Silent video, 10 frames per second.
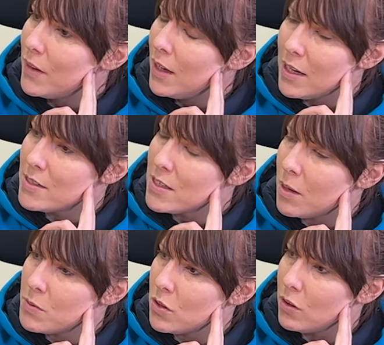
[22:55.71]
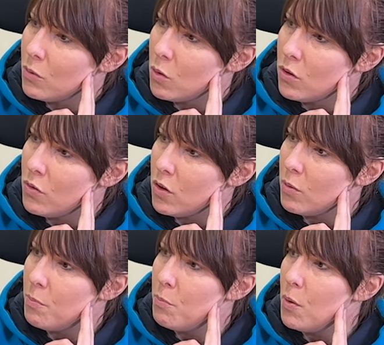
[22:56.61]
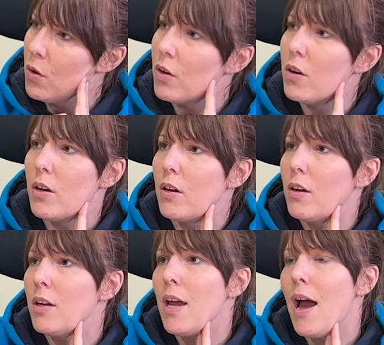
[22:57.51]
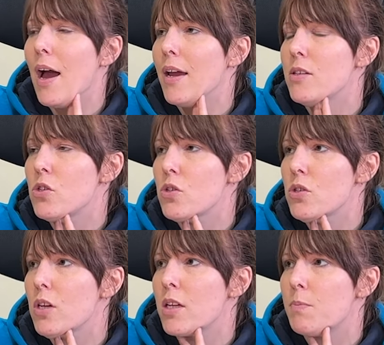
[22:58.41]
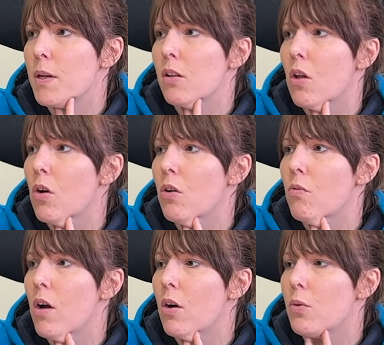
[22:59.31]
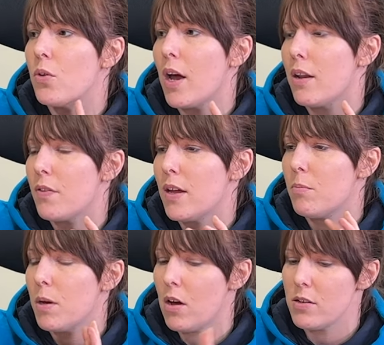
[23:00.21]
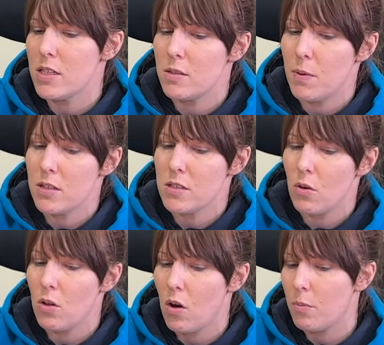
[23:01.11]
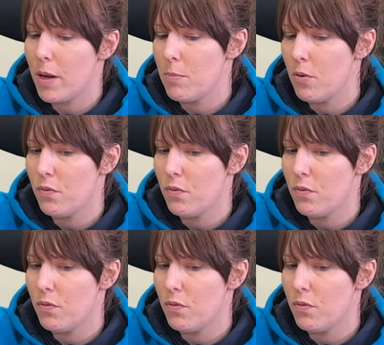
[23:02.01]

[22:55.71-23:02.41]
he is. He's absolutely wonderful. But yeah, it's just it's been a long road, and I think because it's been so long, people